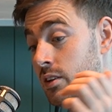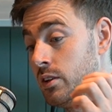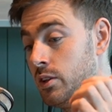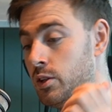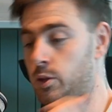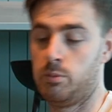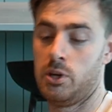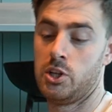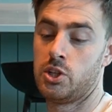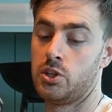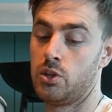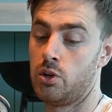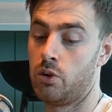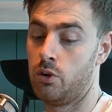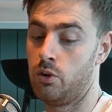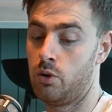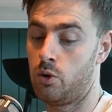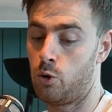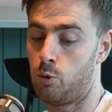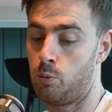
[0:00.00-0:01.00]
you mentioned
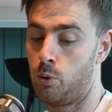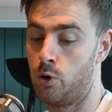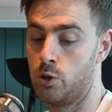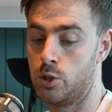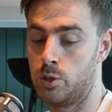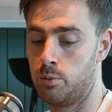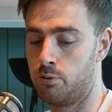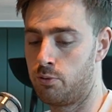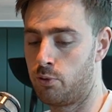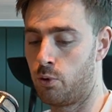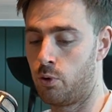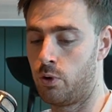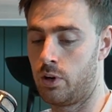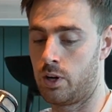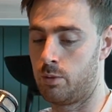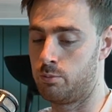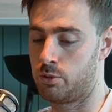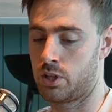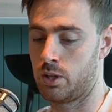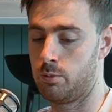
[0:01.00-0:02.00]
on Hormozy before, and
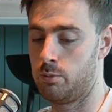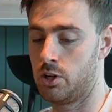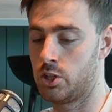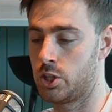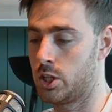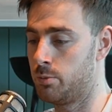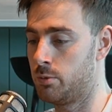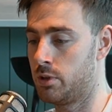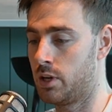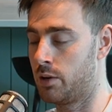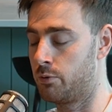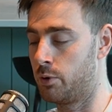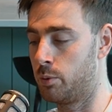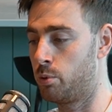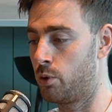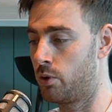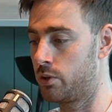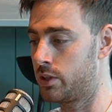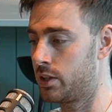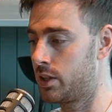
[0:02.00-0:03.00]
I'm just going to mention him in every
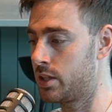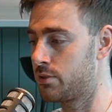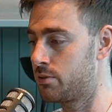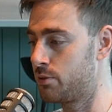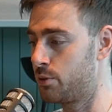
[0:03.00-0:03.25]
podcast for